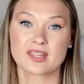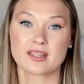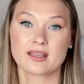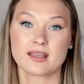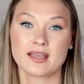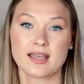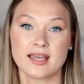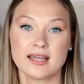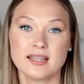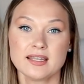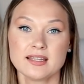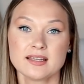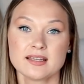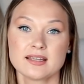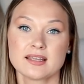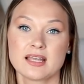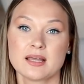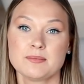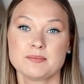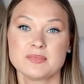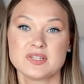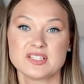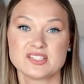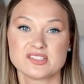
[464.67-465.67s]
A heading
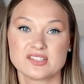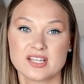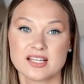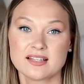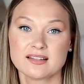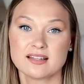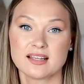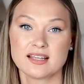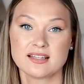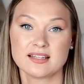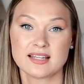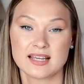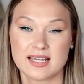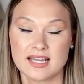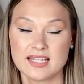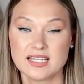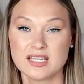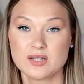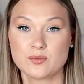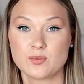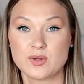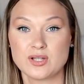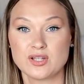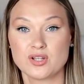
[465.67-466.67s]
can be set in the
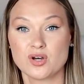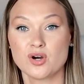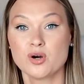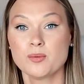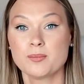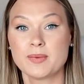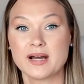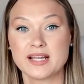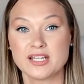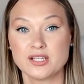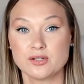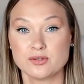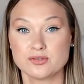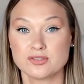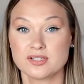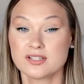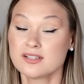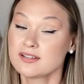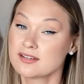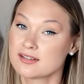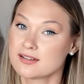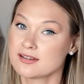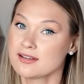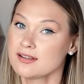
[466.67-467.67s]
heading window by
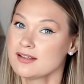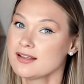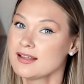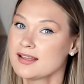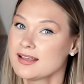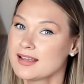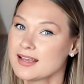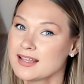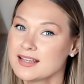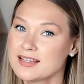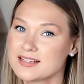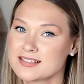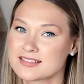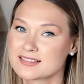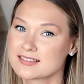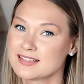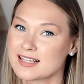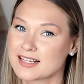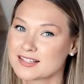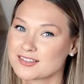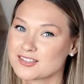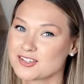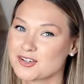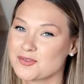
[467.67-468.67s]
using the heading
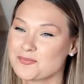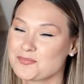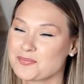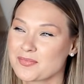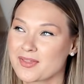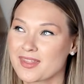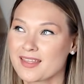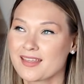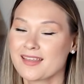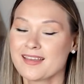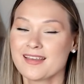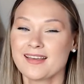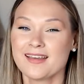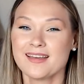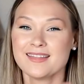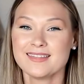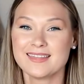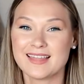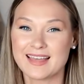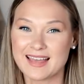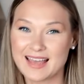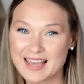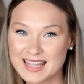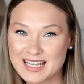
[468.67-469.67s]
selector.
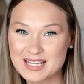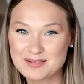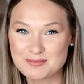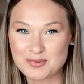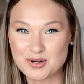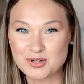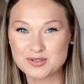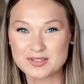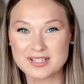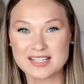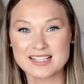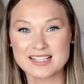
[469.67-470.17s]
The heading mode